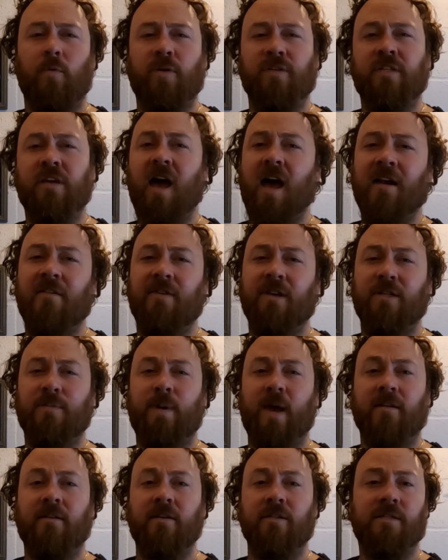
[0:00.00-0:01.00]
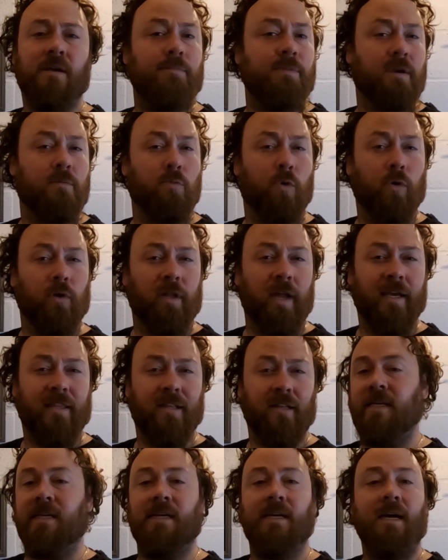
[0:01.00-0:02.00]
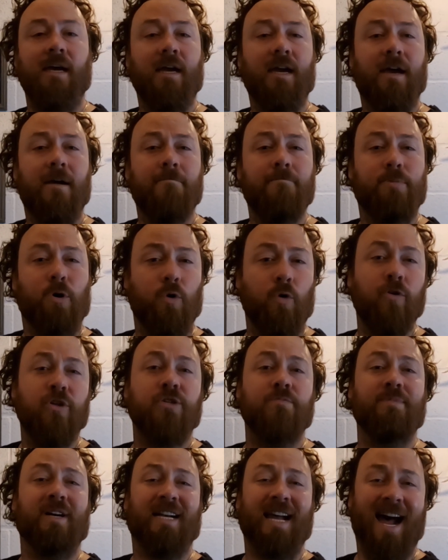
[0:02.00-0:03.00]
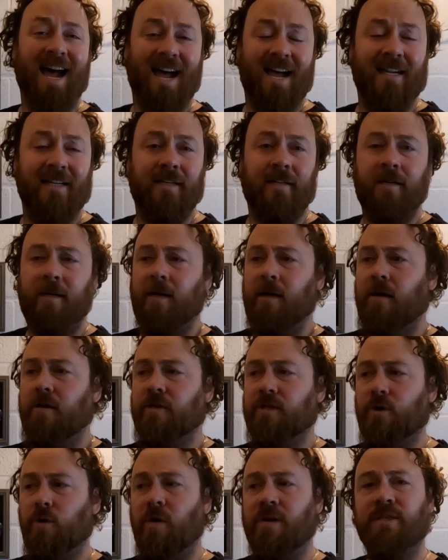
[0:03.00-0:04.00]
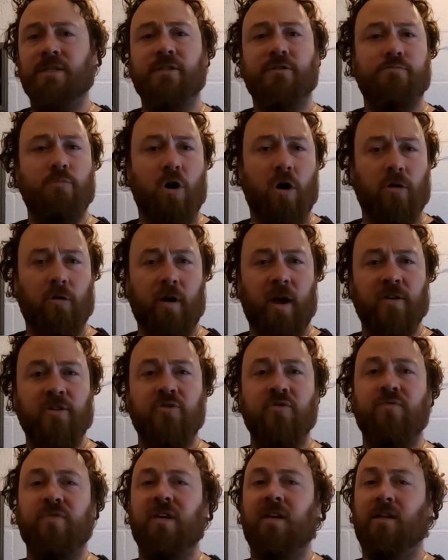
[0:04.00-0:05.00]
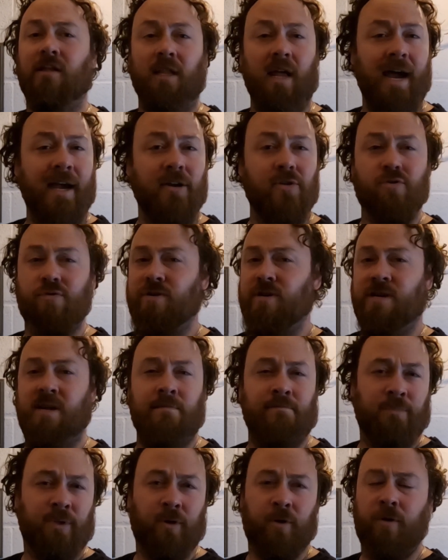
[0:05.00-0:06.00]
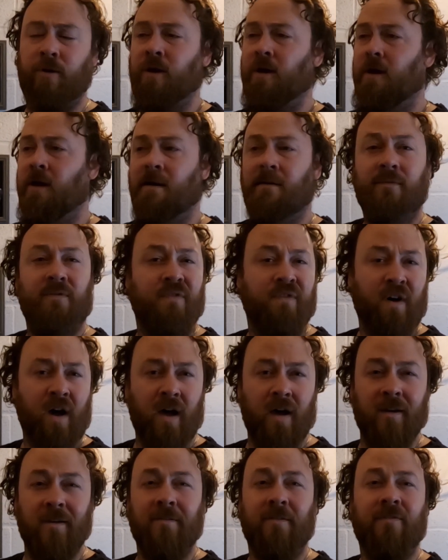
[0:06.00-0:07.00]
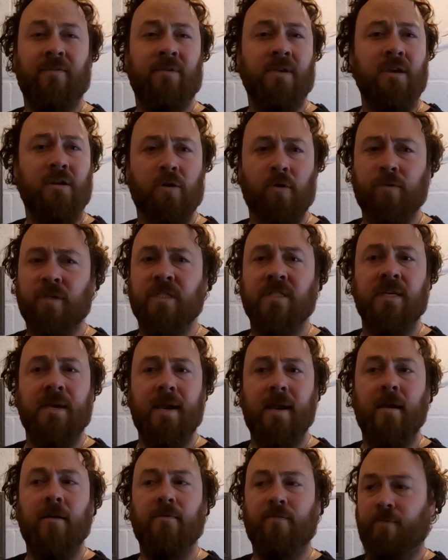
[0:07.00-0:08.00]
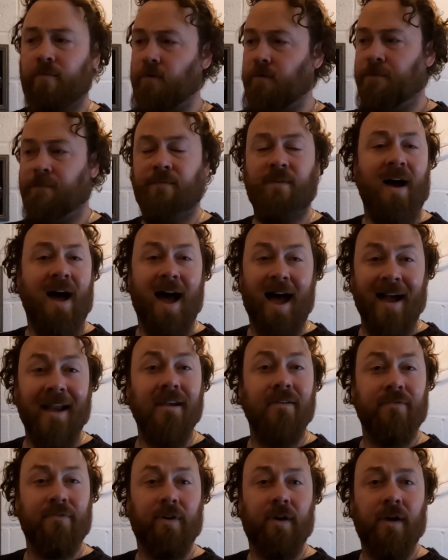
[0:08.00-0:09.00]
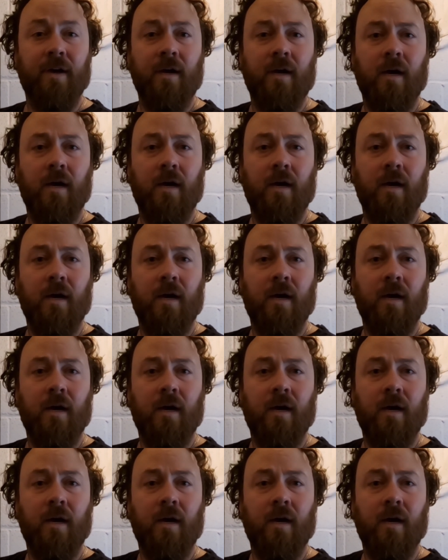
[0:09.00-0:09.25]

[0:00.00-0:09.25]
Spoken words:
I was kind of expecting something more like the Porsche Macan. So a smaller SUV, lighter, nimbler, fun, seating for 5.